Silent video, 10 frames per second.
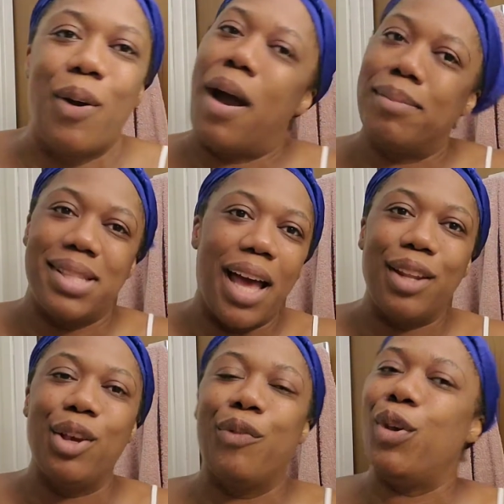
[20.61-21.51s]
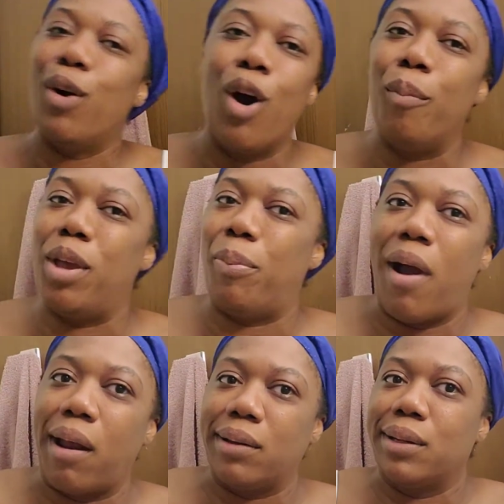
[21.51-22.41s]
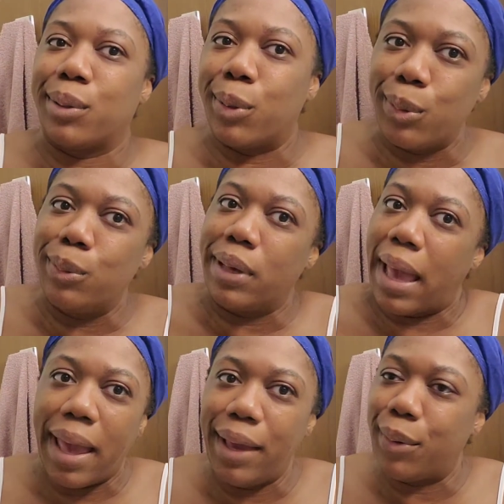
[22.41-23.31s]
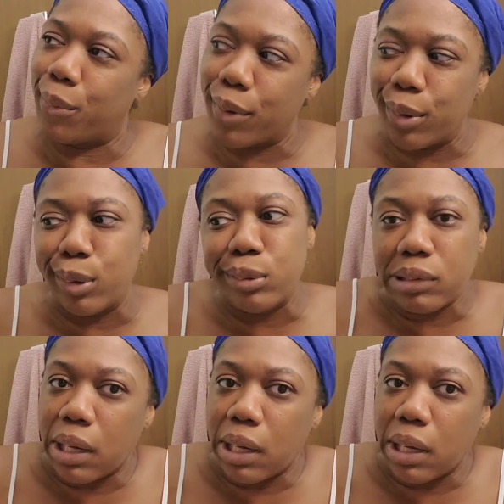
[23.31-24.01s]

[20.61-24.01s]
I'm telling you, if you're gonna be part of the cool gang crew,